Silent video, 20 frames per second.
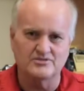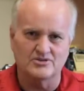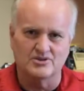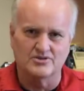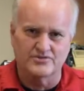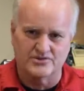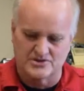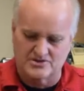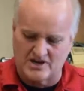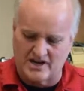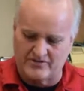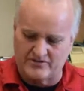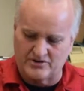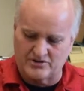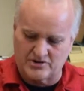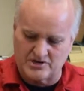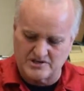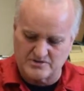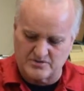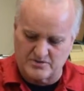overdriving
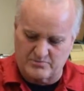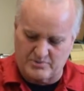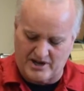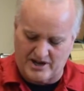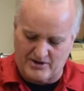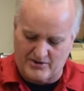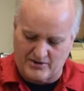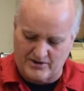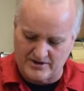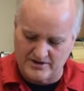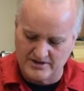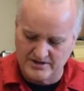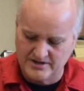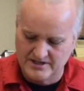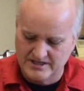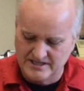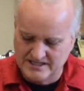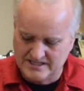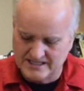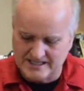things with
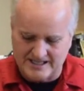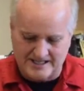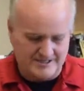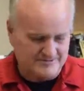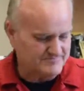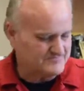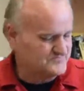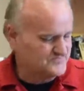power.